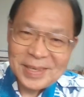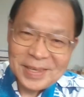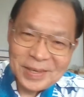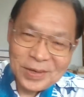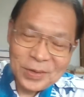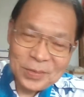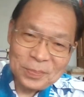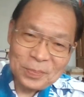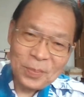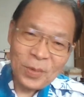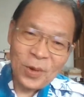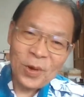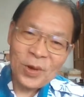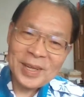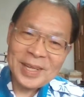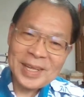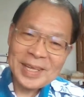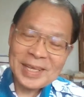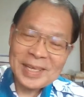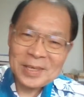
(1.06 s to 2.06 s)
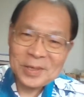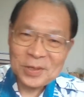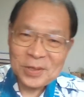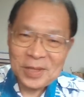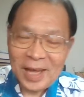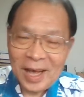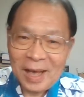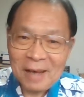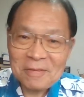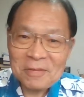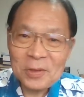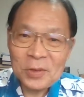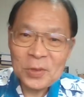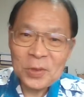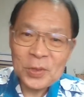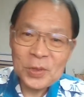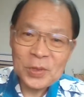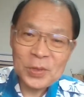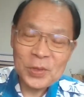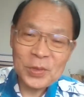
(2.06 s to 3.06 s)
Good morning, good
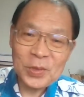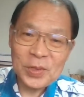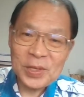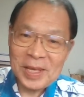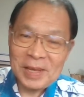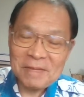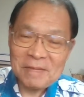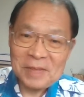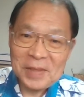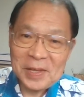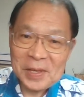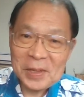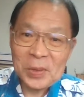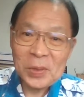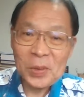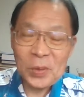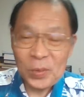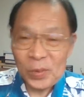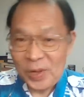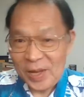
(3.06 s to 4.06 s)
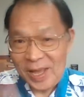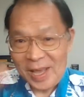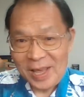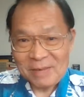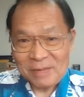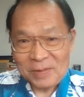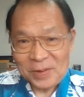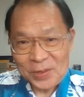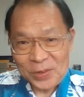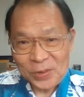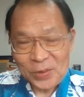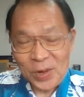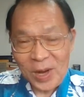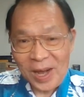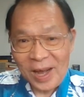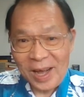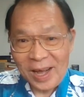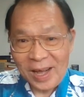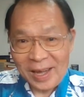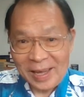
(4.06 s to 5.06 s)
afternoon, good evening, wherever you
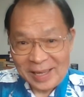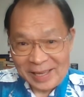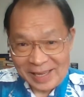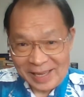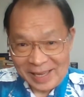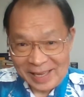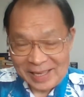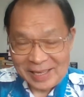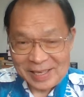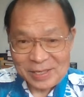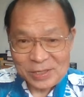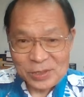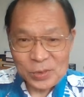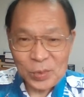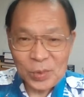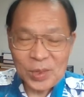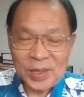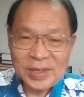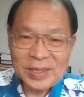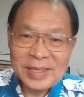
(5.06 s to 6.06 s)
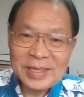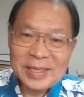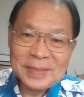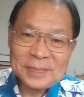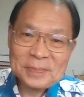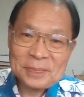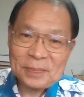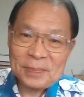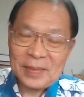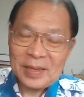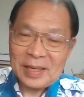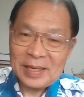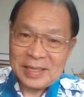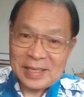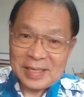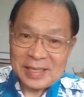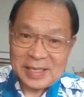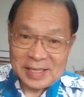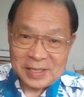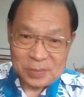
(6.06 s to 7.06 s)
are in this world.
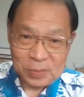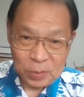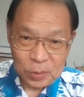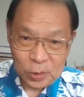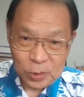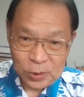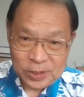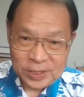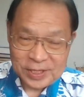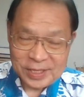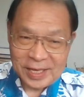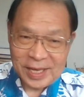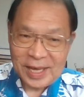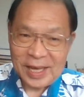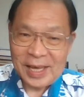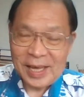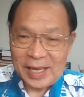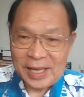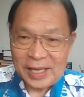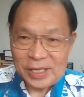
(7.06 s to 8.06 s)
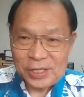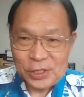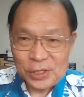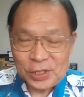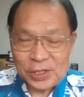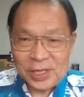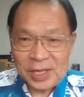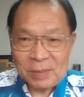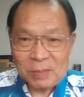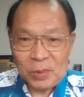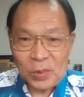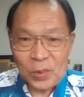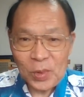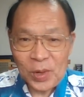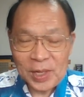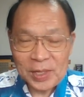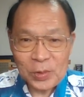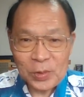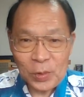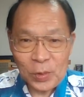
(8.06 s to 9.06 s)
This is Bruce Sia, Asia number
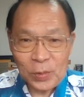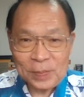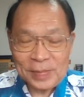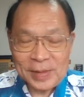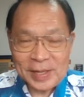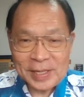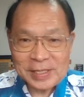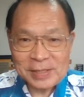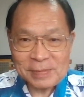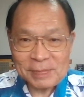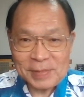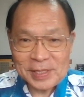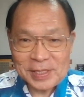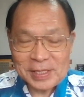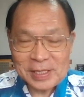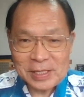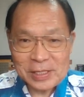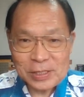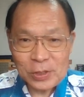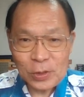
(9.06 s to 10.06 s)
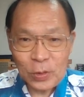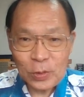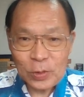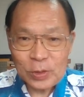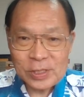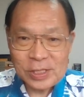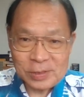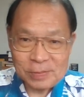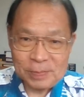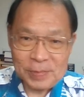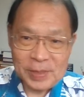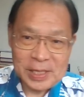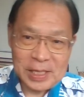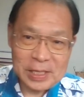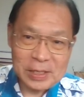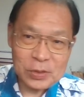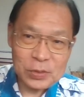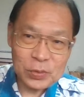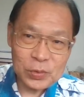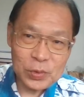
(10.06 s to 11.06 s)
one home-based business coach,
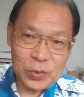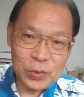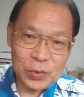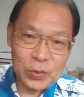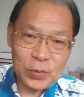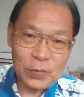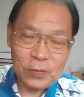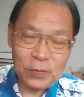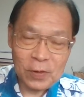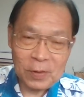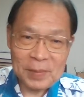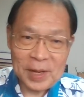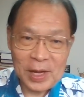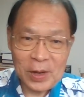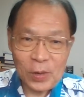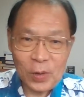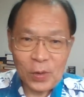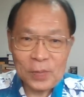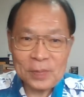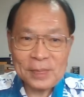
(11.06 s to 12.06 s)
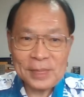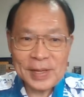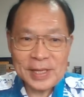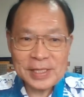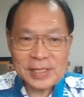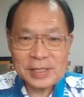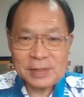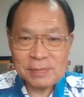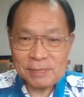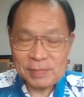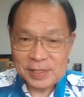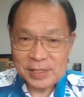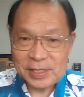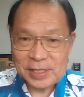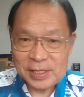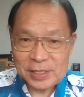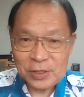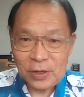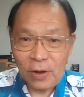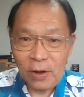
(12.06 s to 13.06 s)
speaking to you from my home-based
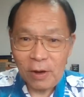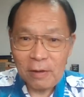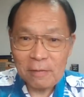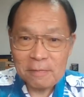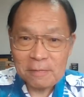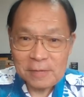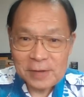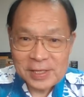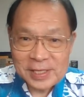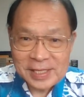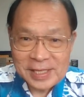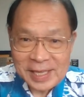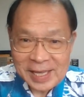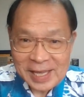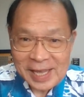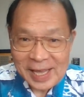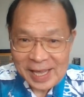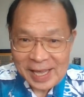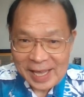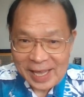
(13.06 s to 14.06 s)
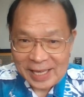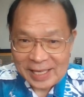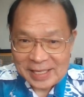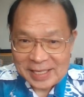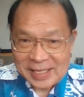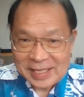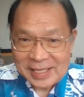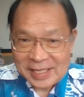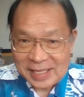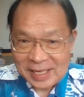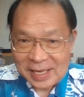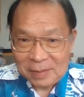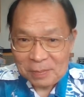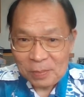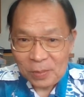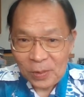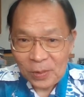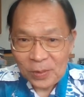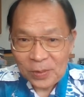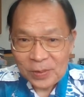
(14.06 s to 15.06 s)
business office in
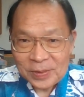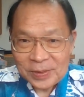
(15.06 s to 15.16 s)
Singapore.